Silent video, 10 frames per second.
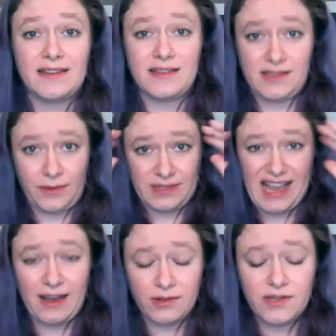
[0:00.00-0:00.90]
So it's
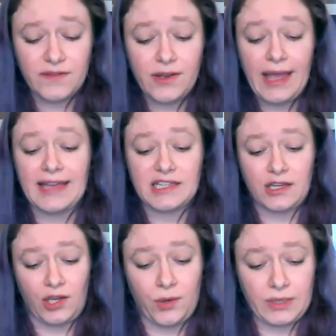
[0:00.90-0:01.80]
out of your head
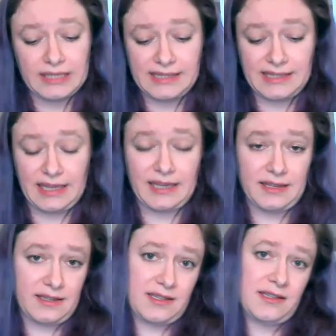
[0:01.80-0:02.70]
and you can see
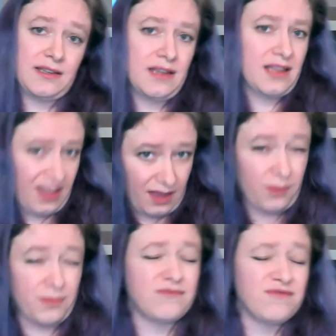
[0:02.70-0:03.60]
it. It
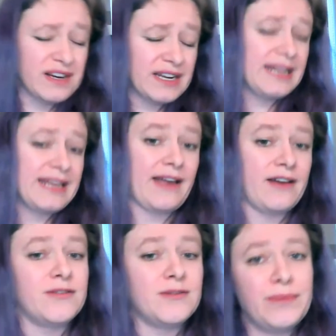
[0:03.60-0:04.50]
will really
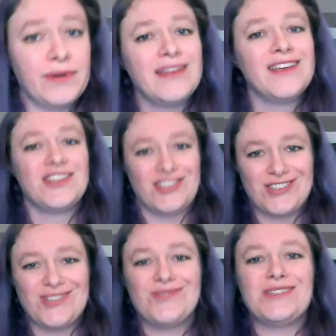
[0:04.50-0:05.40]
help
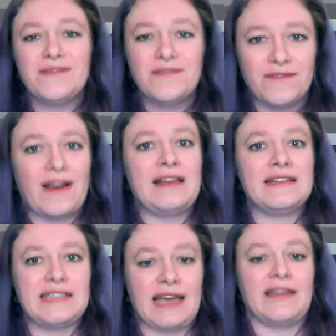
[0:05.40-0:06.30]
just sort of
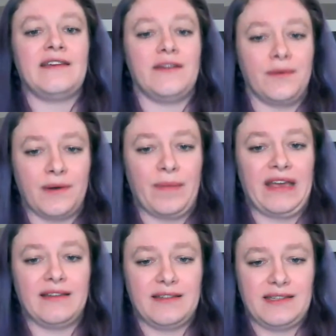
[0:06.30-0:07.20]
validate you a bit.